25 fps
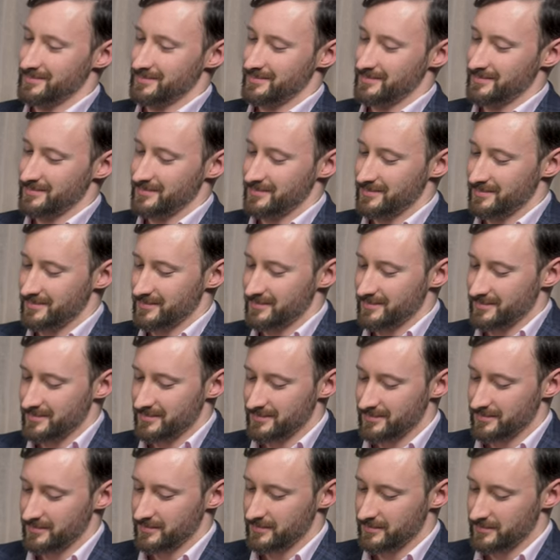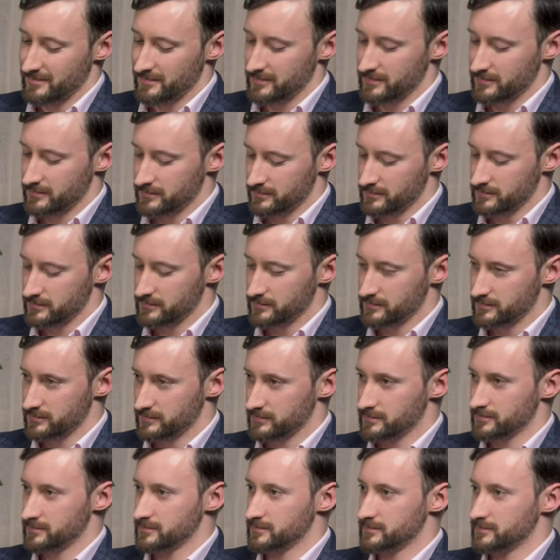
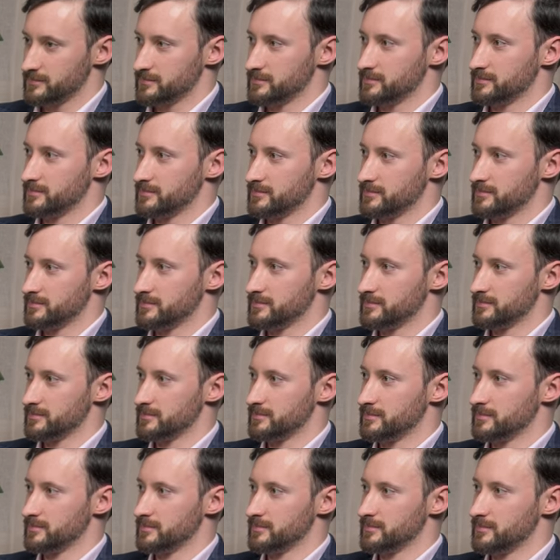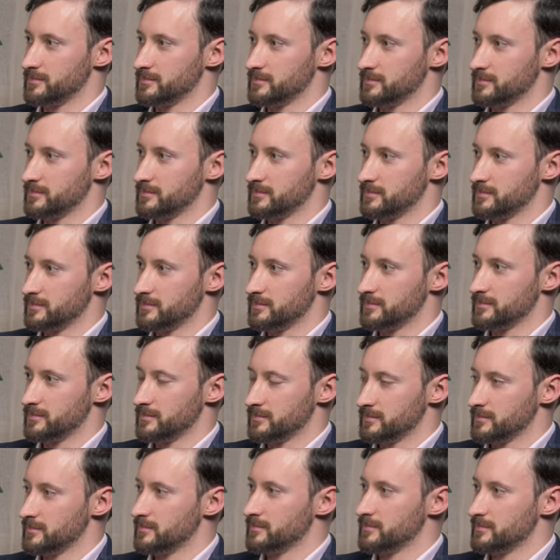
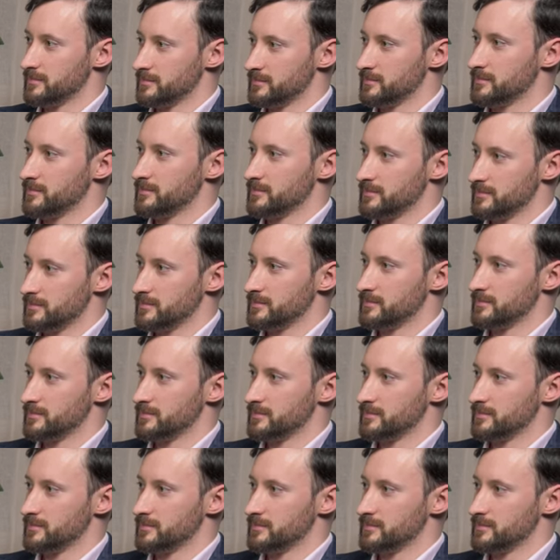(silent)